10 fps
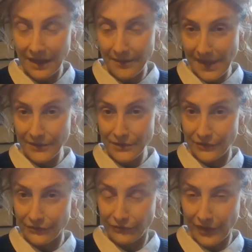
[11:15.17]
come out
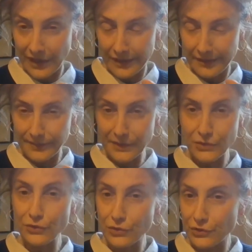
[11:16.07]
of
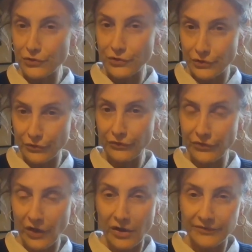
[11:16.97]
Bill George and True North
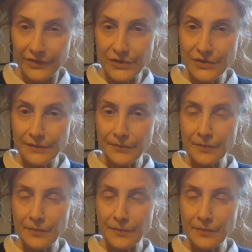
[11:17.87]
and Harvard.